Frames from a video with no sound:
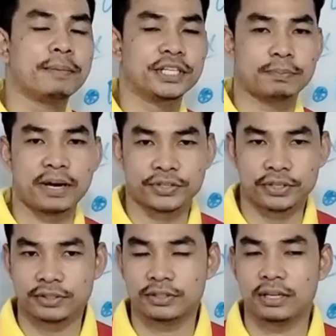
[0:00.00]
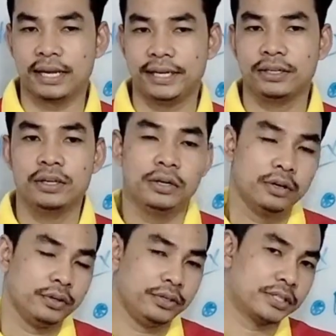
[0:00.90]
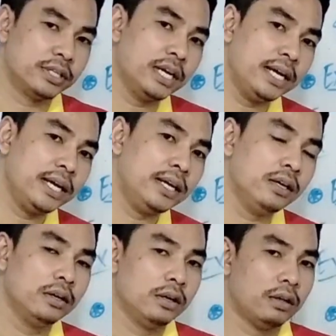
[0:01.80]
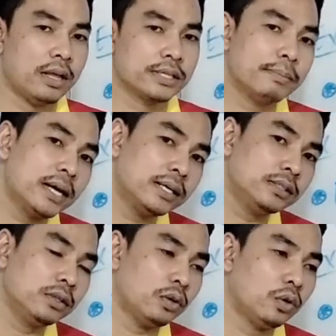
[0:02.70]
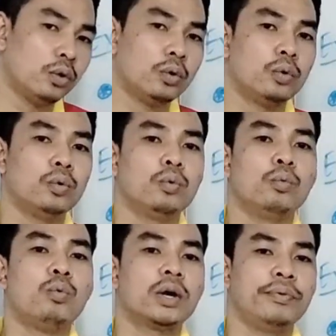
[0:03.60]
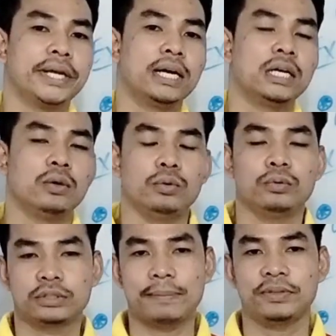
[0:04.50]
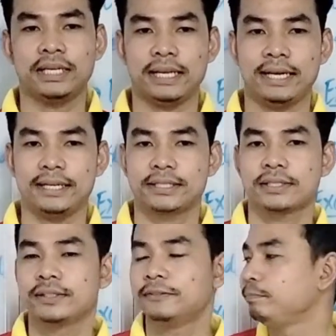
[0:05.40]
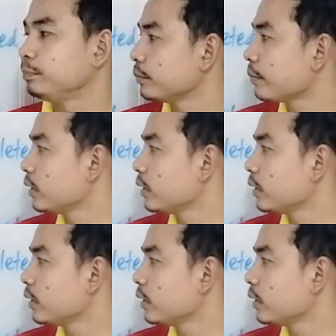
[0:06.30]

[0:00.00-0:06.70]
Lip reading: expressions like yesterday, last month, or 1 week ago, something like that.